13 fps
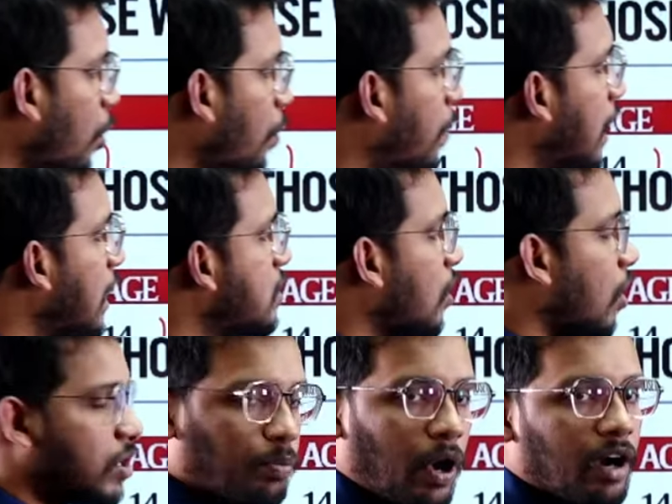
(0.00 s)
mobiles
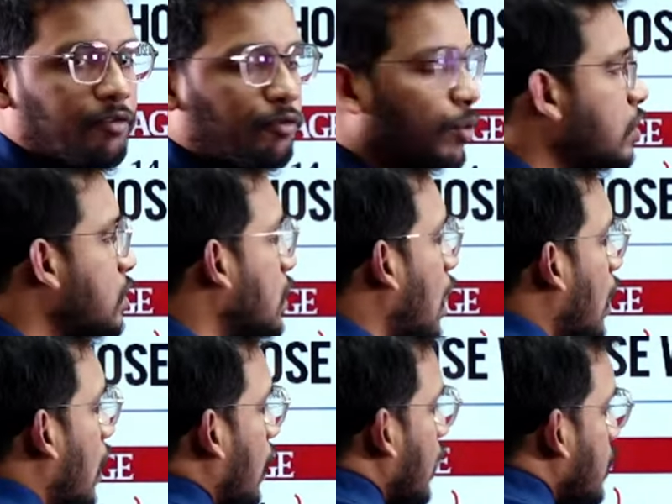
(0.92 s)
or smartphones
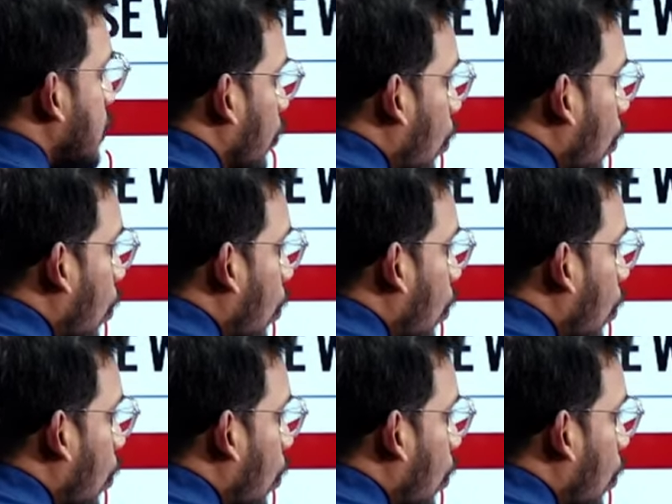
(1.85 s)
is